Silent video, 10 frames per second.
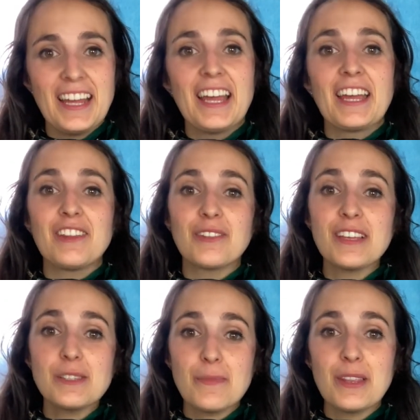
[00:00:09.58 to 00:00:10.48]
In today's
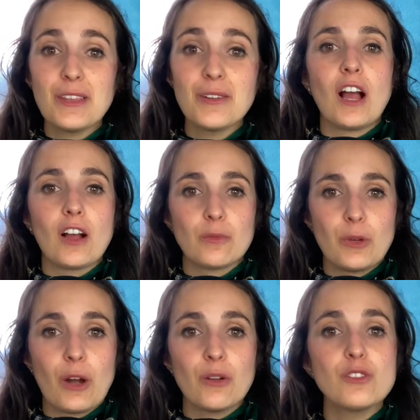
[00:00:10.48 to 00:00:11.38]
video, we are
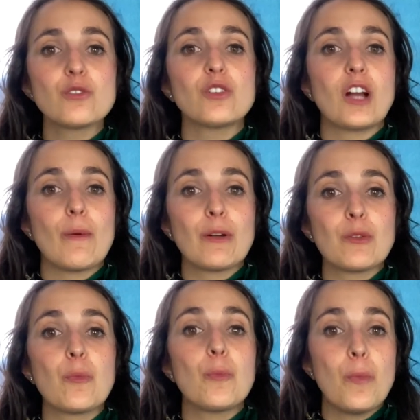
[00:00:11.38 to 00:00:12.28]
going to talk about
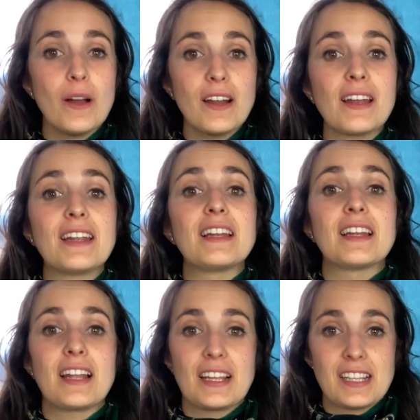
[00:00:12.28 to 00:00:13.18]
parallel
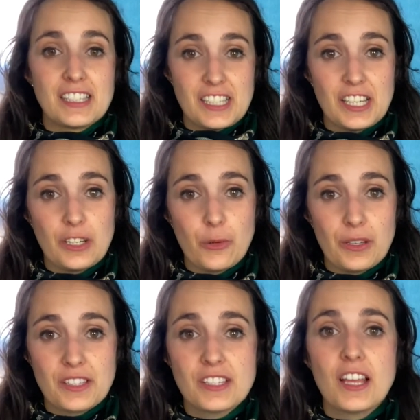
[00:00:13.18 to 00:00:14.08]

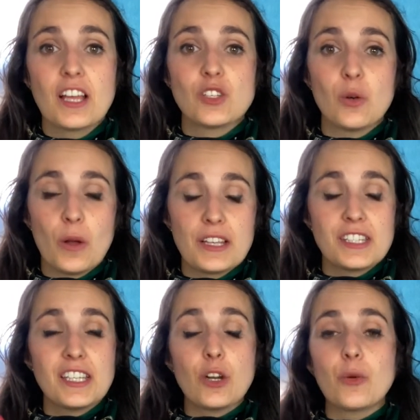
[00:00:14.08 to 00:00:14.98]
circuits. So
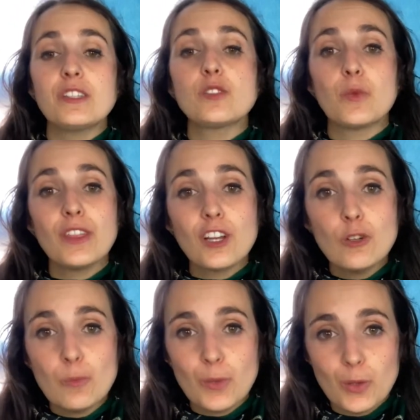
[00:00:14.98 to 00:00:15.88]
circuits with
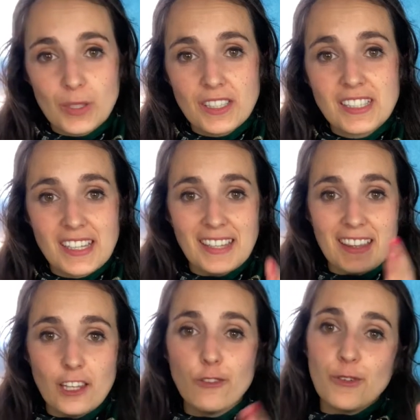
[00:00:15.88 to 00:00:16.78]
components in
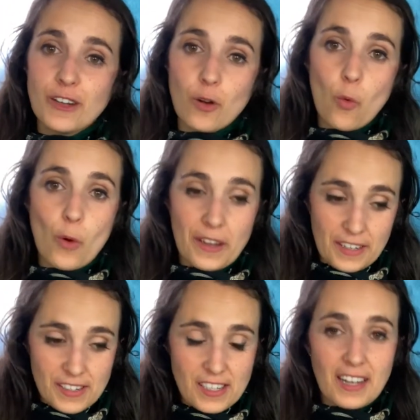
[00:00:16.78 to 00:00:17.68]
different wires,
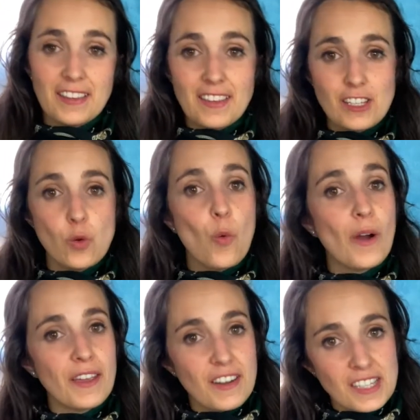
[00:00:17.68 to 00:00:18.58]
and these
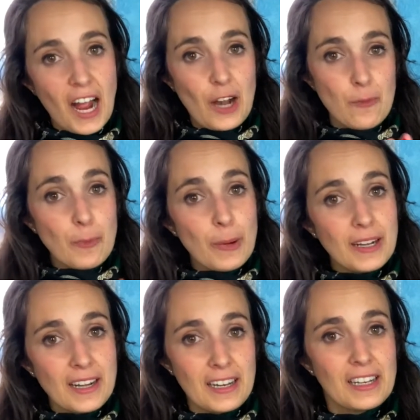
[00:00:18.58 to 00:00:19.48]
wires are
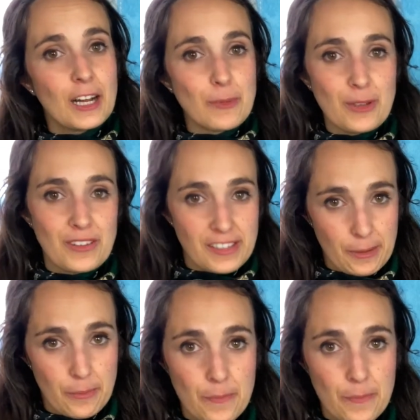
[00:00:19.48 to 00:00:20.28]
parallel among them.